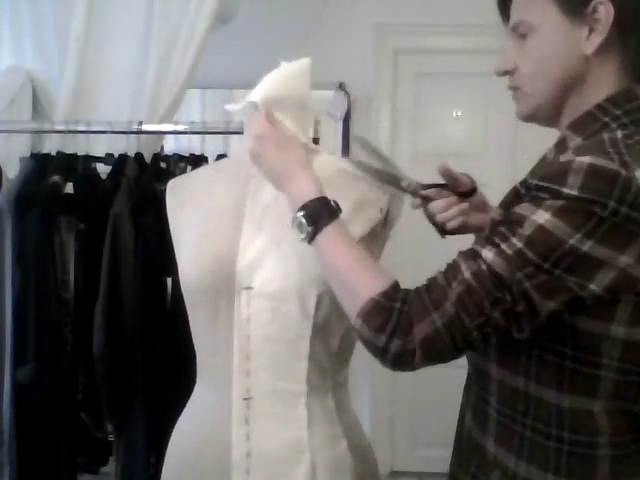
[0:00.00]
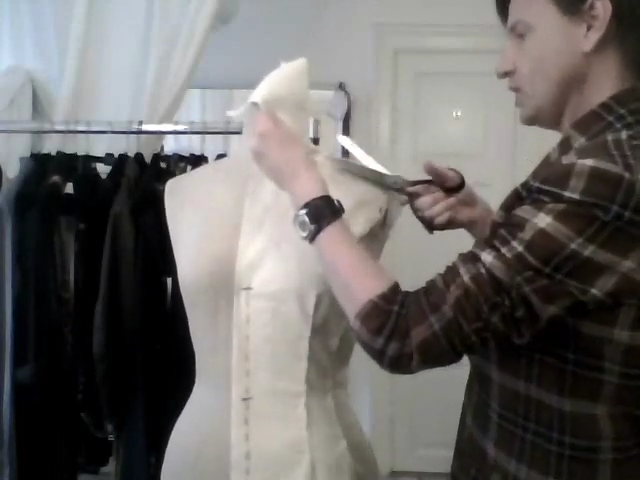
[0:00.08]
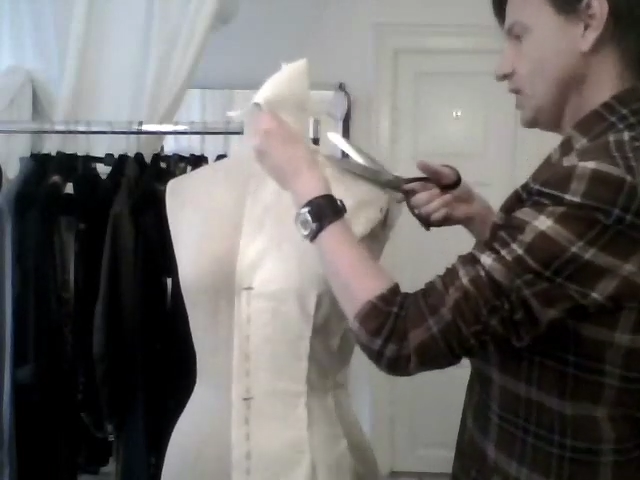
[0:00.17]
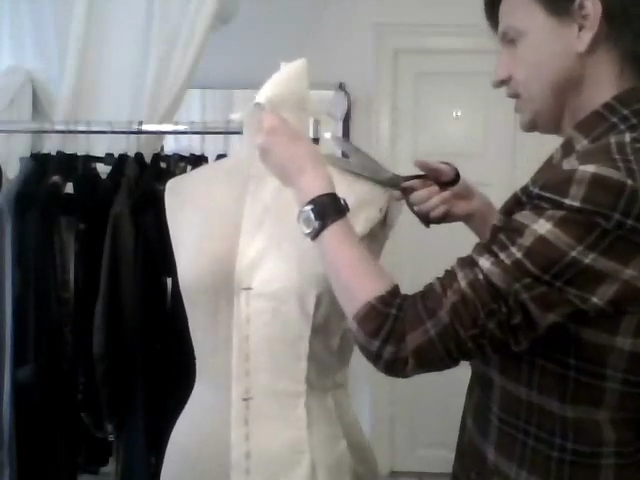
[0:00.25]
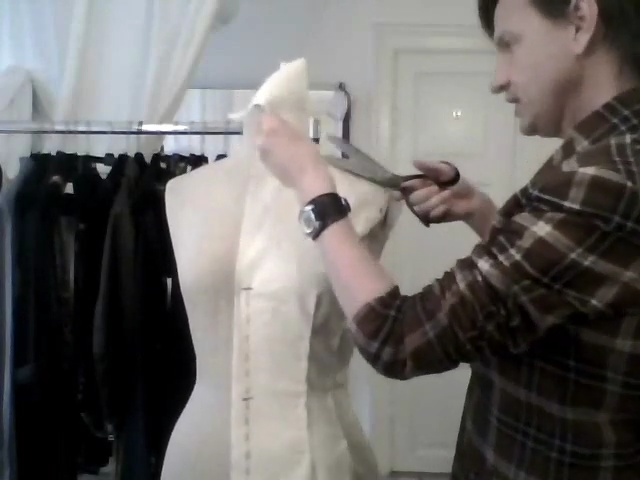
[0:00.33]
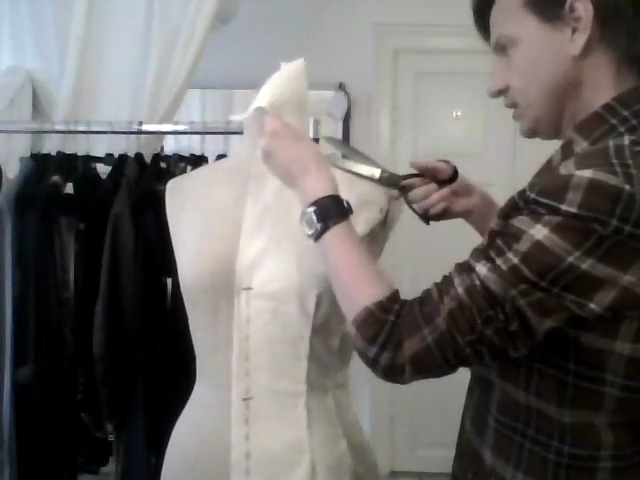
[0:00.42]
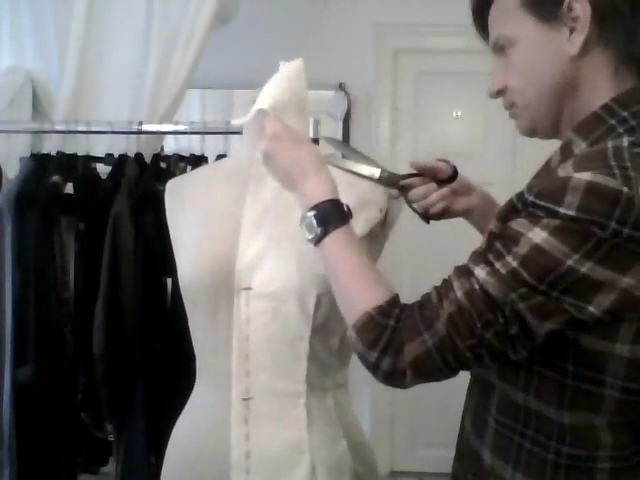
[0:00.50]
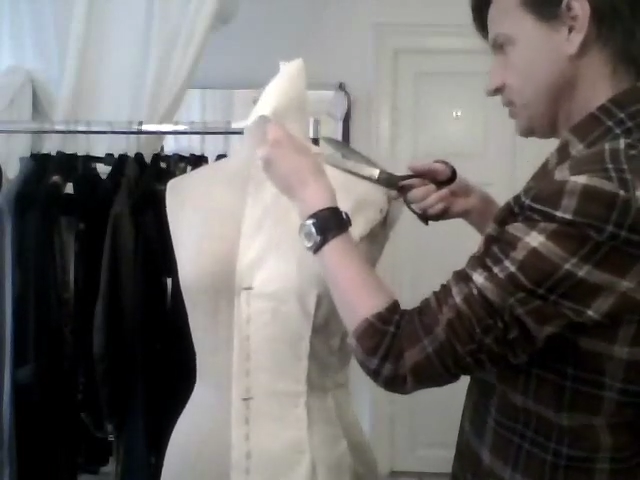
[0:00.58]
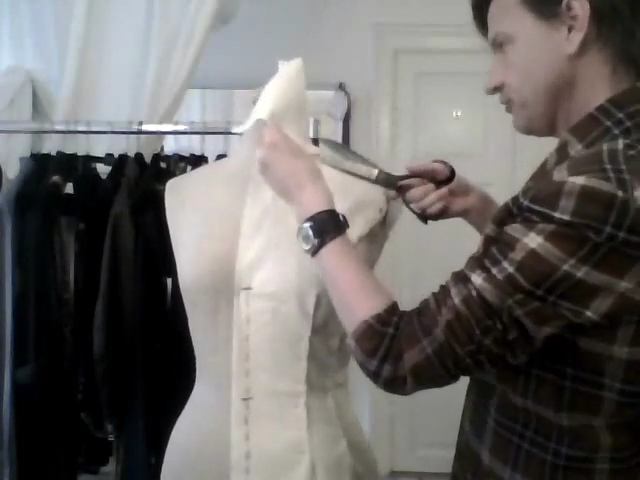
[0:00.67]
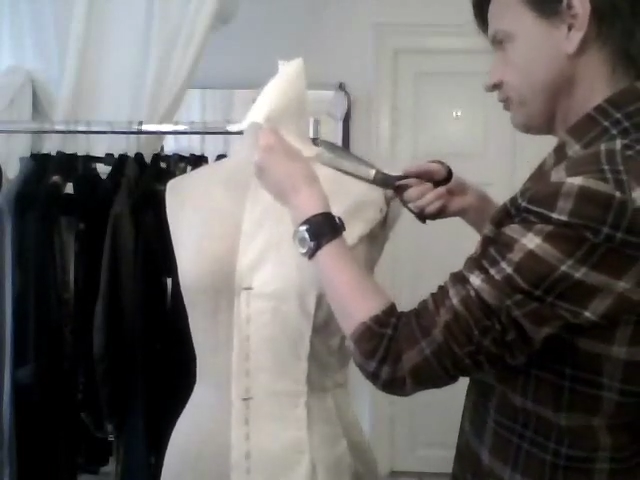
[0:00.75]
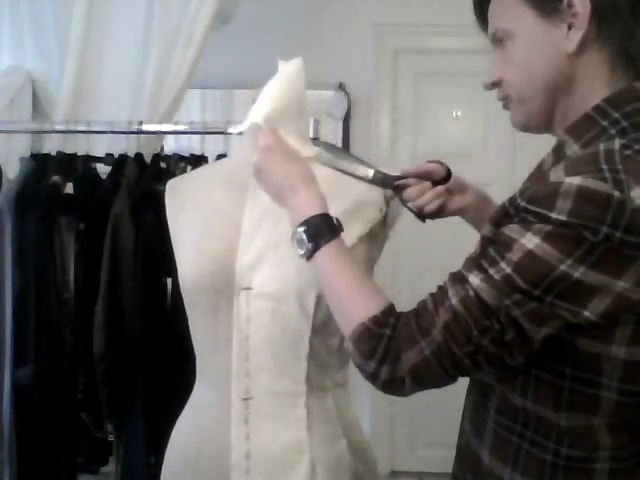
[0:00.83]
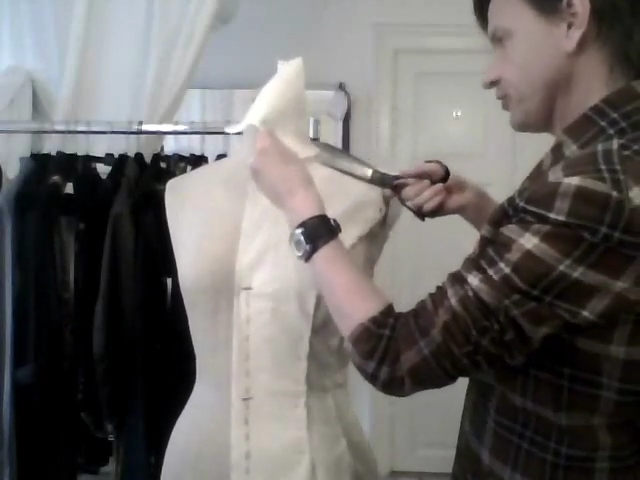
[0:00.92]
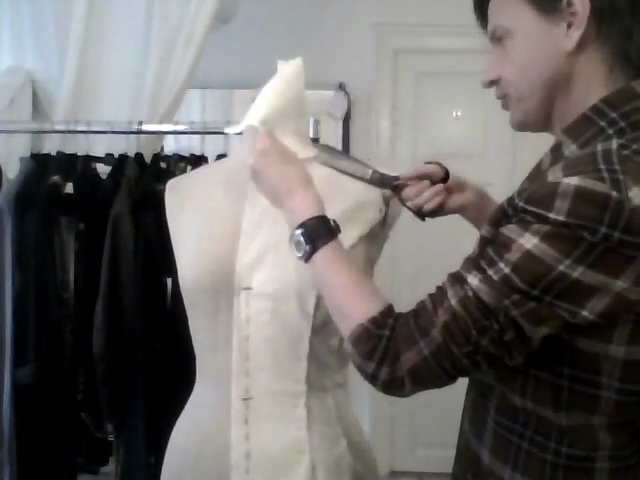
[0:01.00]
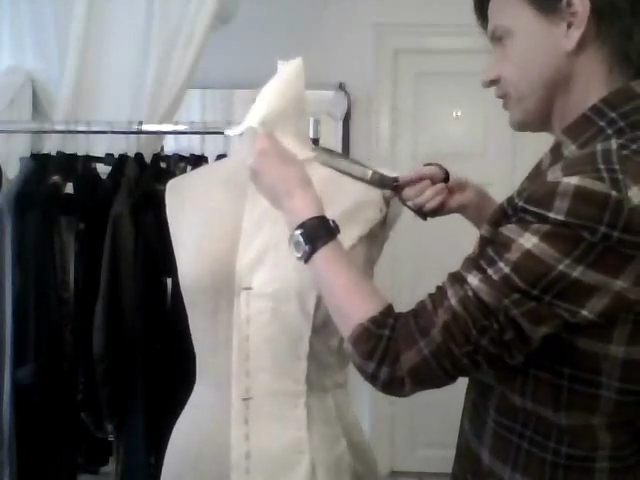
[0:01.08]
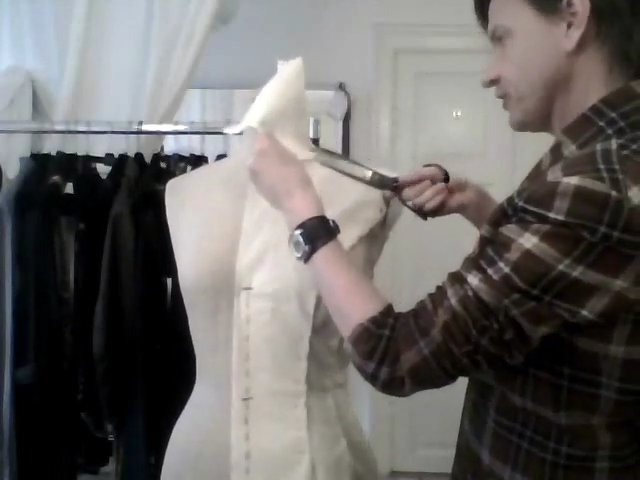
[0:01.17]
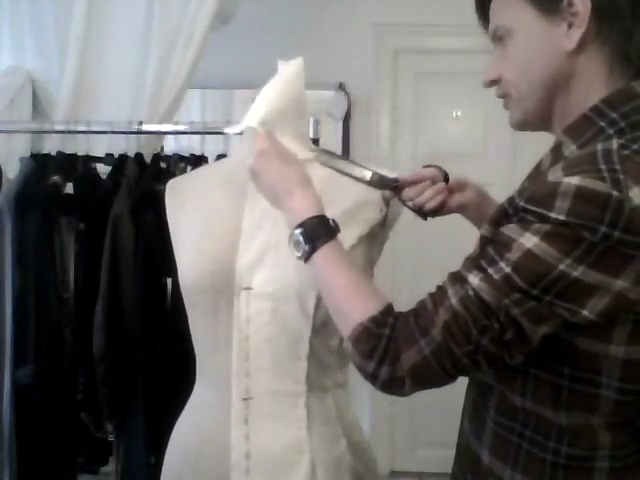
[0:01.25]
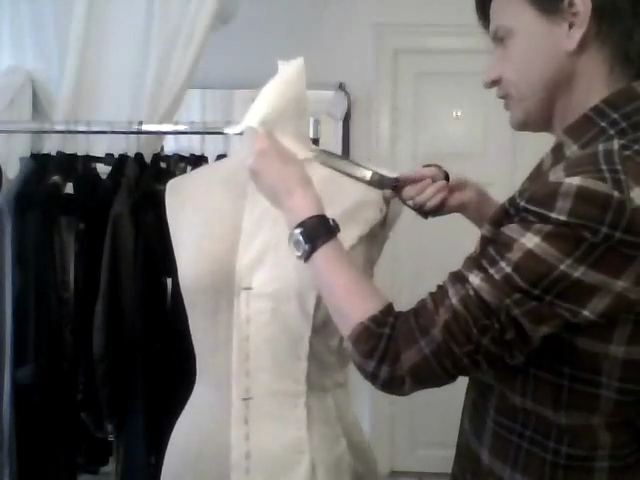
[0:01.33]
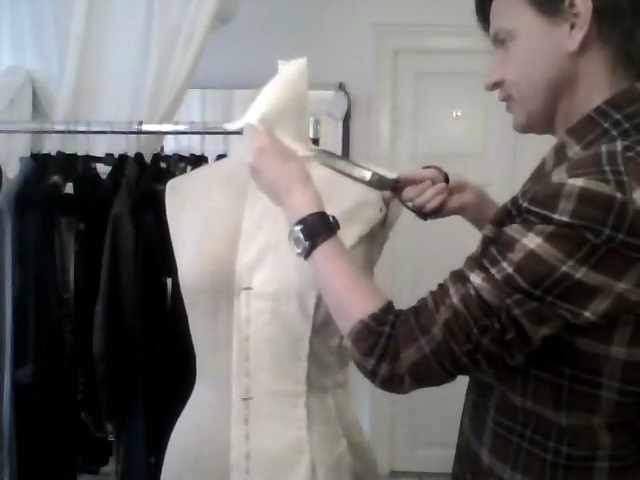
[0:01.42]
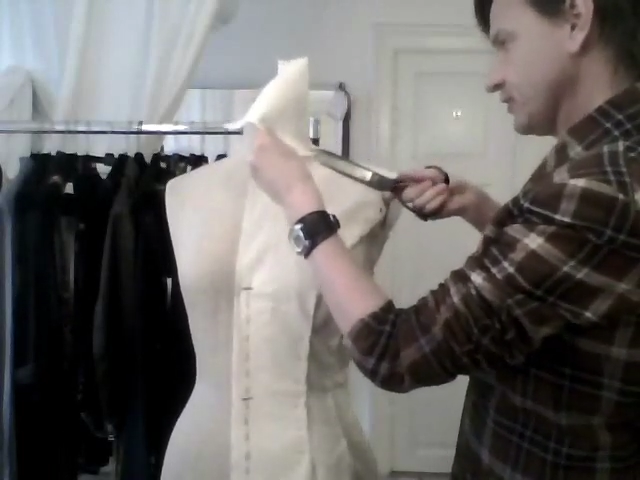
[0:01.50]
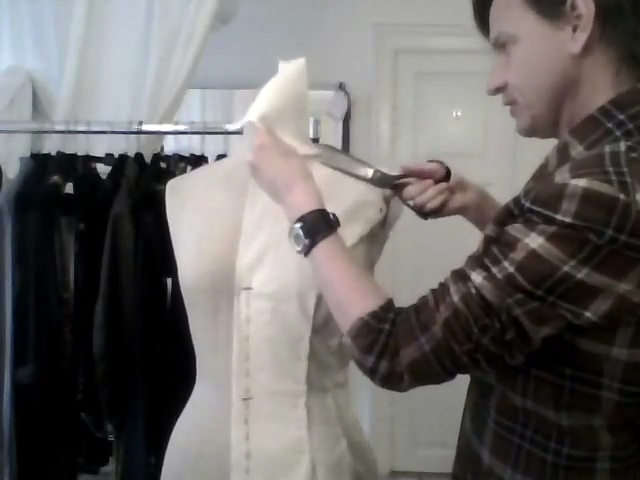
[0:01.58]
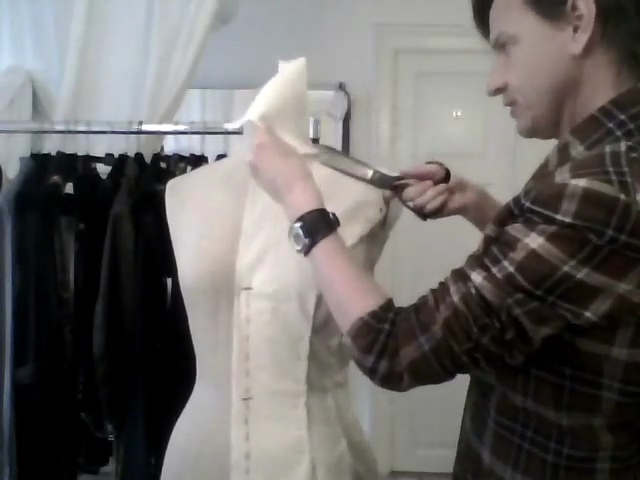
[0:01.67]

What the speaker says: a little bit further,